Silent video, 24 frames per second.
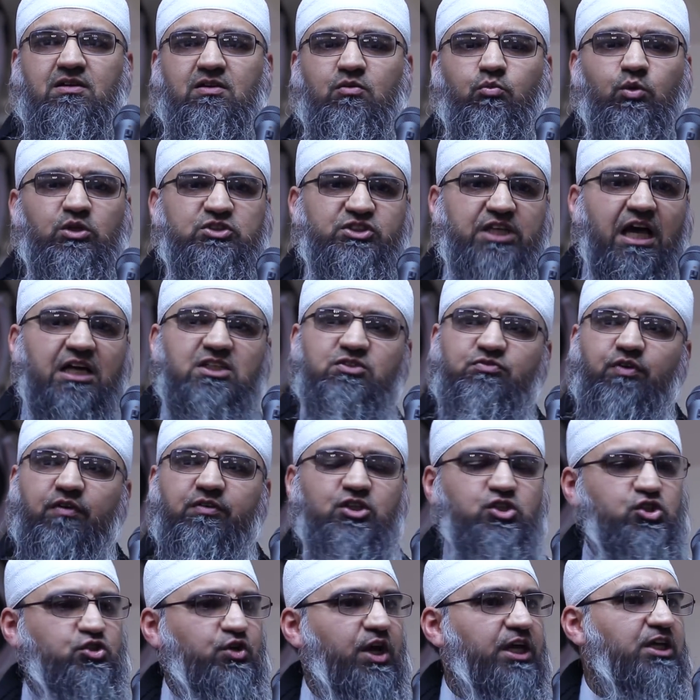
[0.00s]
which sounds very
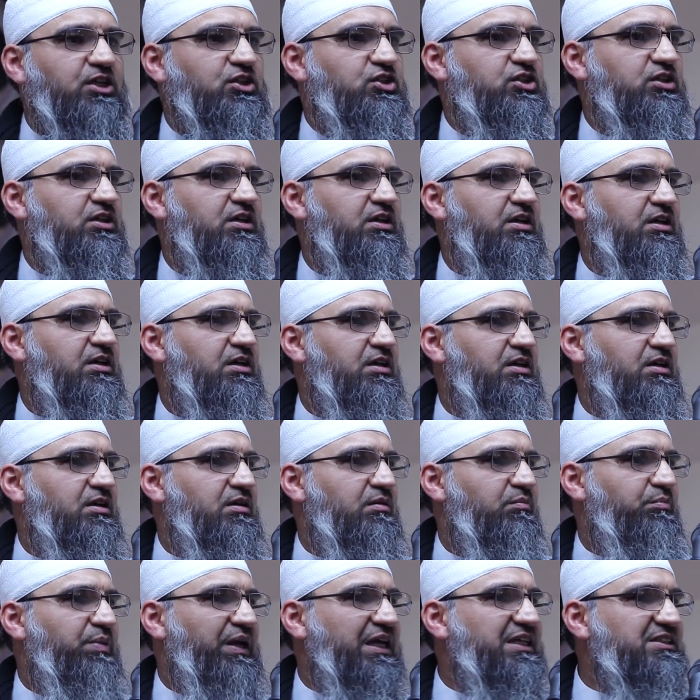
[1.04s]
strange,
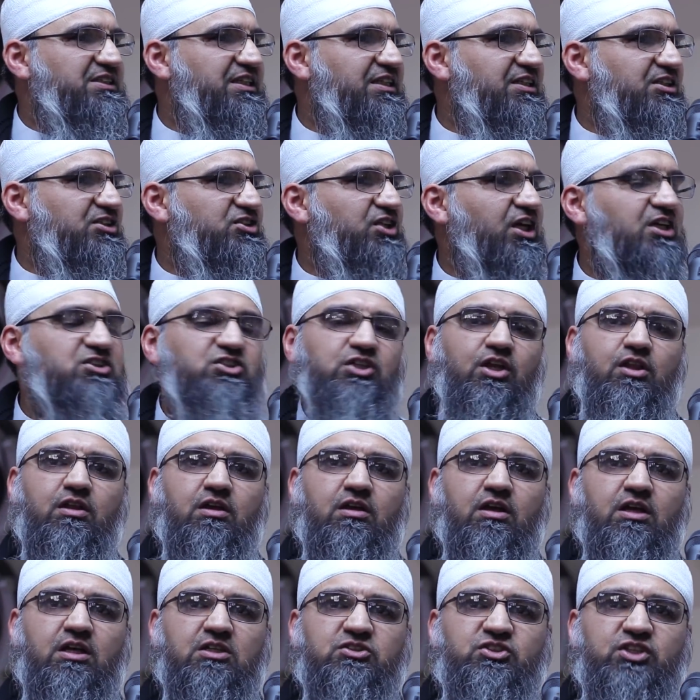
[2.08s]
because there's a
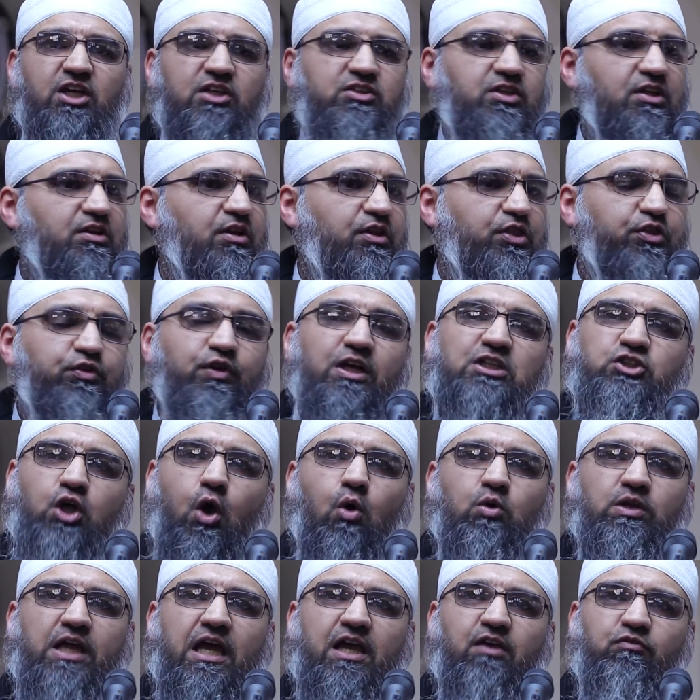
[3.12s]
certain
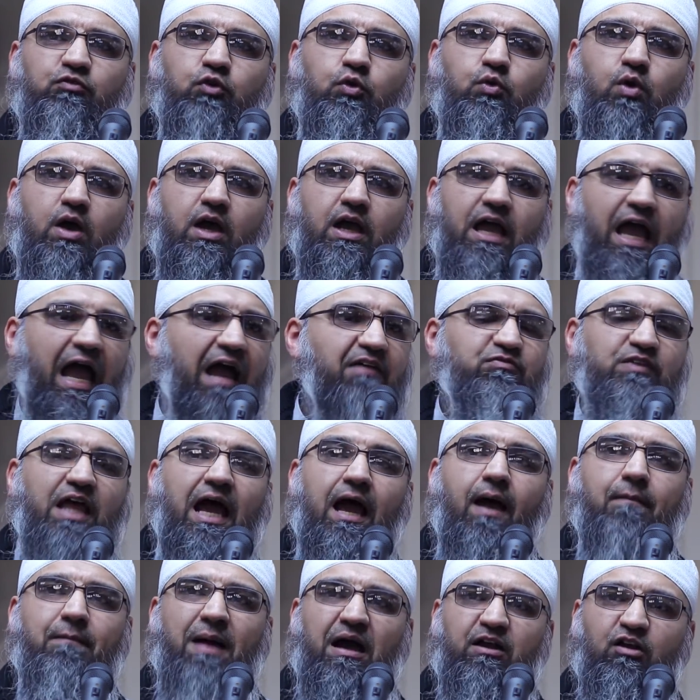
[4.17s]
threshold that if you have
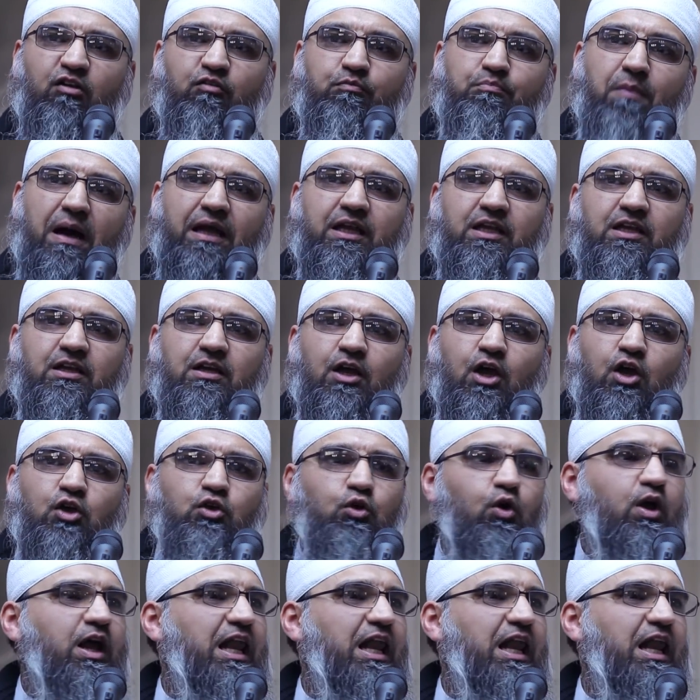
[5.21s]
that amount of money, you're